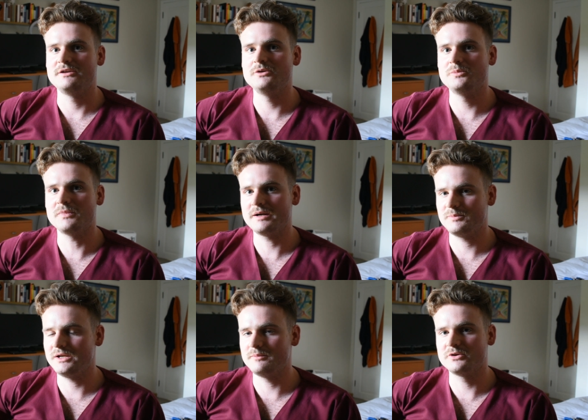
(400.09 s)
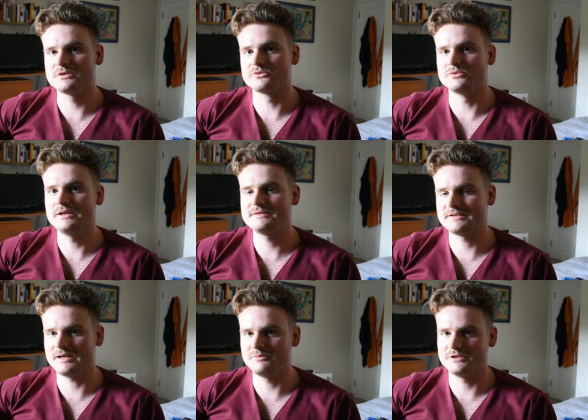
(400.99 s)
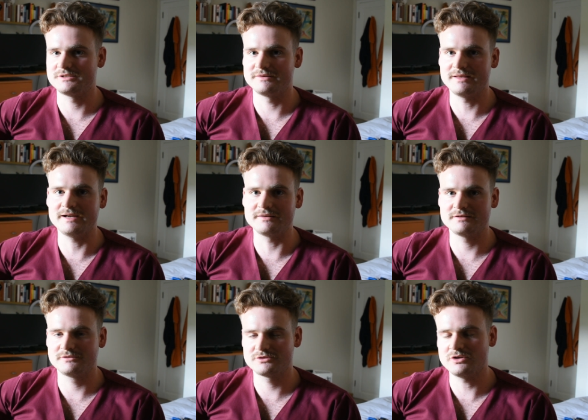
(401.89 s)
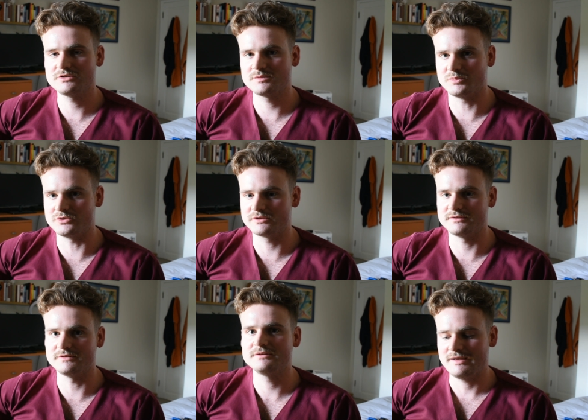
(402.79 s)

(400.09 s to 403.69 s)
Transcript: you might be able to re-establish that transporter,